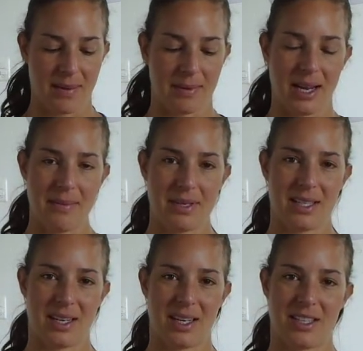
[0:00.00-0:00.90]
Labour
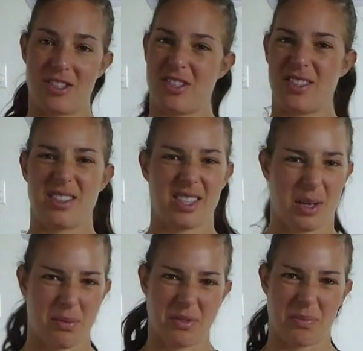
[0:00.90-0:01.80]
signs, just those
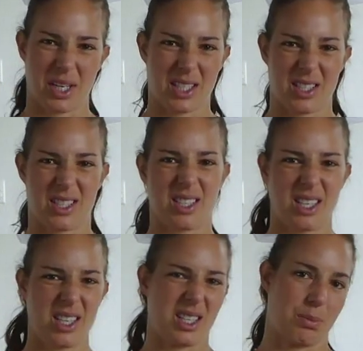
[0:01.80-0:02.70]
couple of brackets and
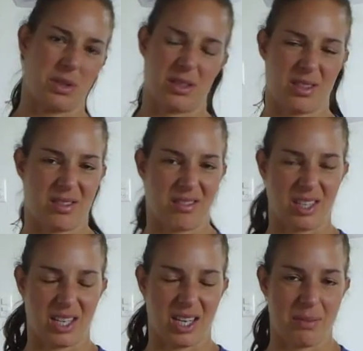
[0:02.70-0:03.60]
hicks, but it's not
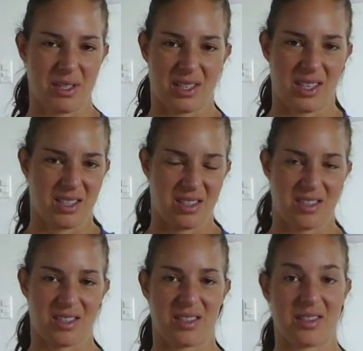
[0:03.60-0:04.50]
really labour signs, it's
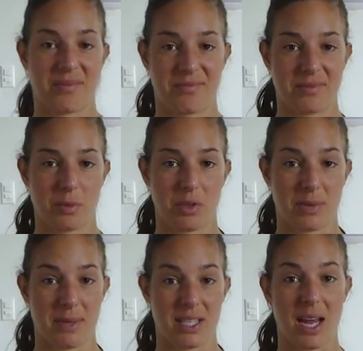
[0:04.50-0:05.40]
just what's
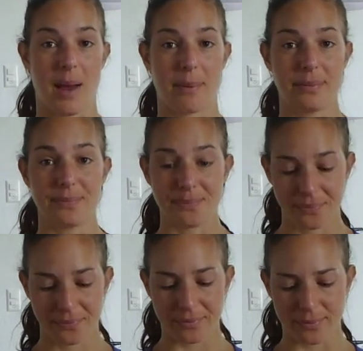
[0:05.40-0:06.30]
meant to happen.
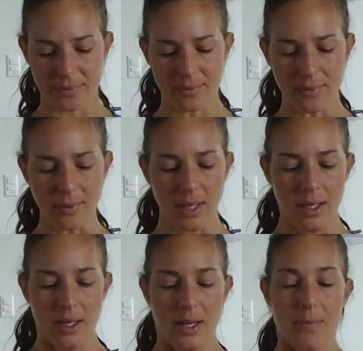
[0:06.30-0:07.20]

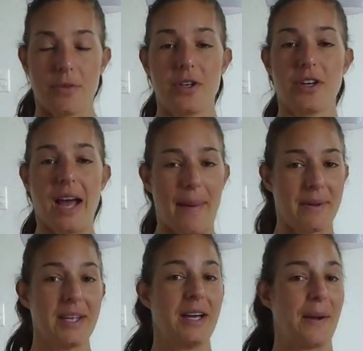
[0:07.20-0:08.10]
Moody or
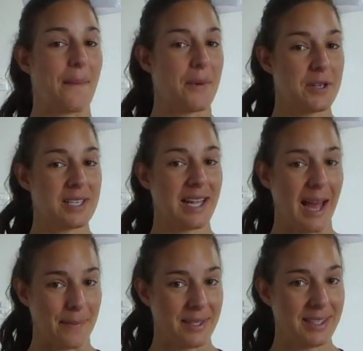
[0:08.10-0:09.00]
happy? I'm mostly
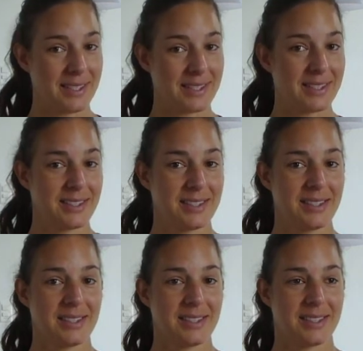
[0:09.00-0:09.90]
happy.
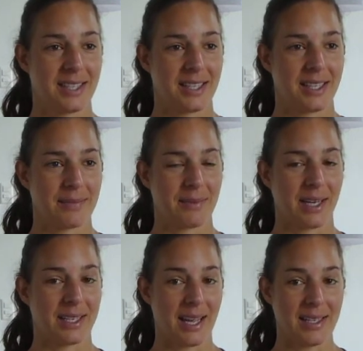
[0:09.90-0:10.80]

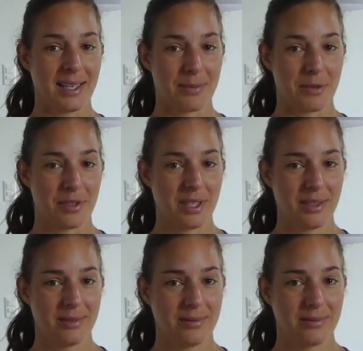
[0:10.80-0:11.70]
I can get moody,